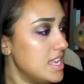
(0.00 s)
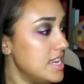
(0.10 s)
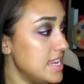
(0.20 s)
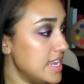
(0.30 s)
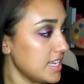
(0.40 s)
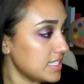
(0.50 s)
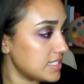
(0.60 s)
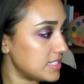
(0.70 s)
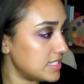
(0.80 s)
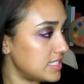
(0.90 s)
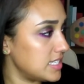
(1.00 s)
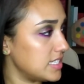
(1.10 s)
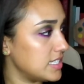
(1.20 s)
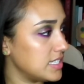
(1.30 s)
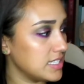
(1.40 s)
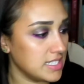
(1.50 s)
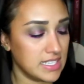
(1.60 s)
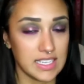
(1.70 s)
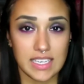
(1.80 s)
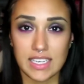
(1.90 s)
Next
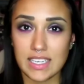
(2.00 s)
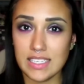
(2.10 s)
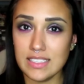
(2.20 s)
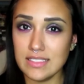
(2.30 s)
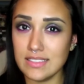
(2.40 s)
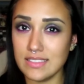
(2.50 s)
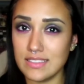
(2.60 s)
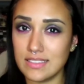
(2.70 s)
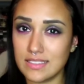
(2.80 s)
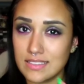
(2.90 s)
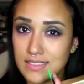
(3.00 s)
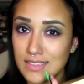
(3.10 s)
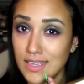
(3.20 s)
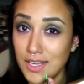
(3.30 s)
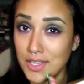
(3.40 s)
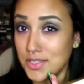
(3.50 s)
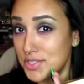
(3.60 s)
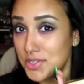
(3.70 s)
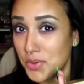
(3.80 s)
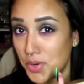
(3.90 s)
is
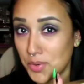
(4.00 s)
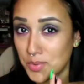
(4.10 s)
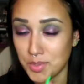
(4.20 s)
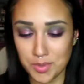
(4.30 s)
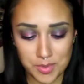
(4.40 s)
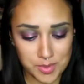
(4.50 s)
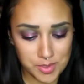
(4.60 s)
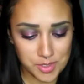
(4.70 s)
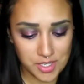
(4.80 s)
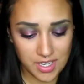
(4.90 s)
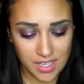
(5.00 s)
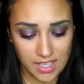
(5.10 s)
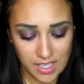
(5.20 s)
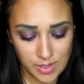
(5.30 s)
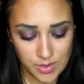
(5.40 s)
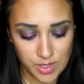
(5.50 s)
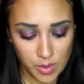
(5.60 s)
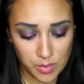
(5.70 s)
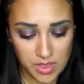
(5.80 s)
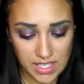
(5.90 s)
Dior Rouge.
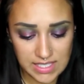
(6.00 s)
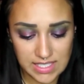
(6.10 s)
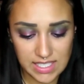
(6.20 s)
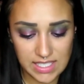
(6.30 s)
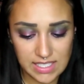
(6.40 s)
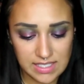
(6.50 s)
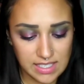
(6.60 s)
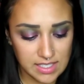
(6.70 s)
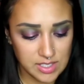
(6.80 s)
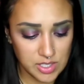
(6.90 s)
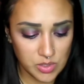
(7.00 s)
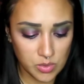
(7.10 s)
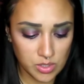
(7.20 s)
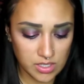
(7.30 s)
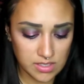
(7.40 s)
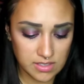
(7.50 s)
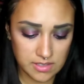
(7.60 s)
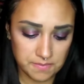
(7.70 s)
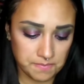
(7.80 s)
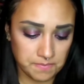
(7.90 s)
So this is Dior's
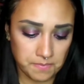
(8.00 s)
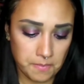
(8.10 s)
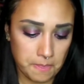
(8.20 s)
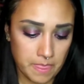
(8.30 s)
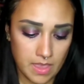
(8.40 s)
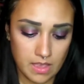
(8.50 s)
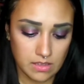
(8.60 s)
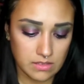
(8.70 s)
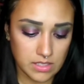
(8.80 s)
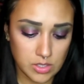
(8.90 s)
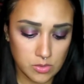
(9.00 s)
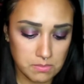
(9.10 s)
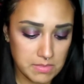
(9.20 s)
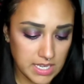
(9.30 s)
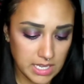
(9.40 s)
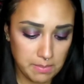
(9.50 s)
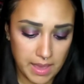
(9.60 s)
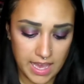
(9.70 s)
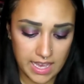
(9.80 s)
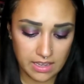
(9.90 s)
little mini
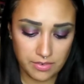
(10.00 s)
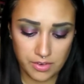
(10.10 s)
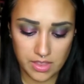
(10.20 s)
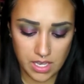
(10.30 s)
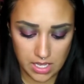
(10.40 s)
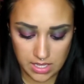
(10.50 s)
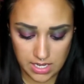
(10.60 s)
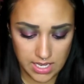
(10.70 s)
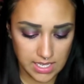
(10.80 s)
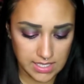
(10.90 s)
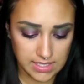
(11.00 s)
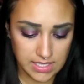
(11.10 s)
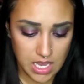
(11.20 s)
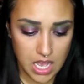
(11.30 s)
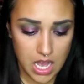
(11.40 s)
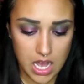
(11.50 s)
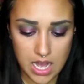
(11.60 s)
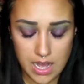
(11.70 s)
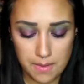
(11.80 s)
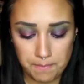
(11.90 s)
pack for the holidays.
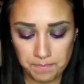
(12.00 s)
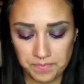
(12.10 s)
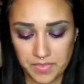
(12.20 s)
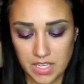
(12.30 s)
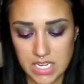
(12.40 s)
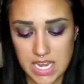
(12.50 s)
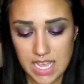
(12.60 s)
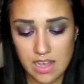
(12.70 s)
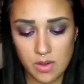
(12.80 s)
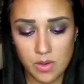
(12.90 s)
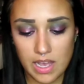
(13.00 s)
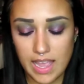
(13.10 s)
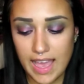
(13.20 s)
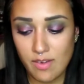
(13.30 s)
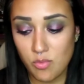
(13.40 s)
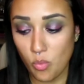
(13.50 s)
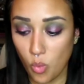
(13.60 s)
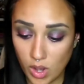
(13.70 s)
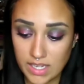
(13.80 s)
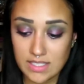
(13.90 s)
Now I have
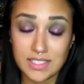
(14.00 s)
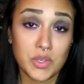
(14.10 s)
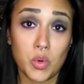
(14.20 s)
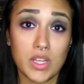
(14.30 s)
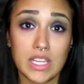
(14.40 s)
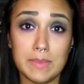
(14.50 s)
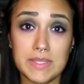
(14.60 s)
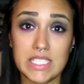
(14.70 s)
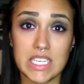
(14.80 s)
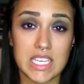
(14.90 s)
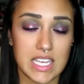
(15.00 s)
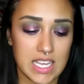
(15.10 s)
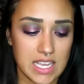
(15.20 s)
one Dior lipstick